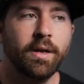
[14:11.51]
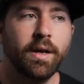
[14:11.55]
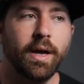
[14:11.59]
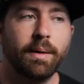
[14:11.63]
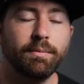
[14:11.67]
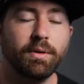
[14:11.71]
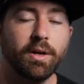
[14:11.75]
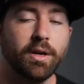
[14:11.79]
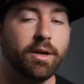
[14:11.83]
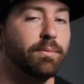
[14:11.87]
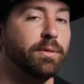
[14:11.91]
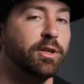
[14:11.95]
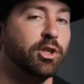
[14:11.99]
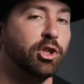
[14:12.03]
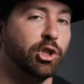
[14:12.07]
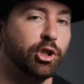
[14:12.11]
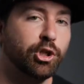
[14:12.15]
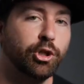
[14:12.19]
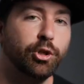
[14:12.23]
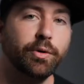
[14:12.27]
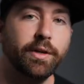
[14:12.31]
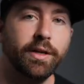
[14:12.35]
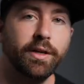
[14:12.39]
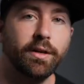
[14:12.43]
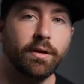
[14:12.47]
I'm gonna be
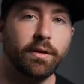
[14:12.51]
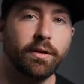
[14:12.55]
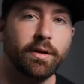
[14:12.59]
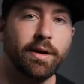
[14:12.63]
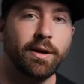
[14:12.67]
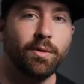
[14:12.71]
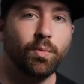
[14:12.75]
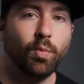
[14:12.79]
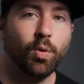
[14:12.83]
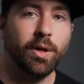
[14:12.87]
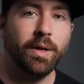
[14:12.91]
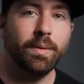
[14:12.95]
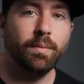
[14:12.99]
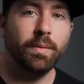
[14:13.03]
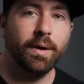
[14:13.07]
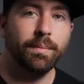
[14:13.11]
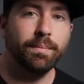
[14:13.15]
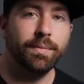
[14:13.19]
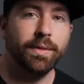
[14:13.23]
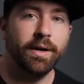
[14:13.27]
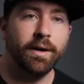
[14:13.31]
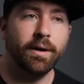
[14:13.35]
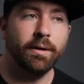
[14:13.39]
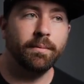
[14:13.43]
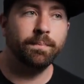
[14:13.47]
shooting a lot while I'm
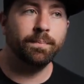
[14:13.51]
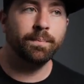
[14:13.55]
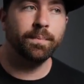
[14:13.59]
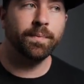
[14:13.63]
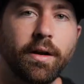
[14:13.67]
up there.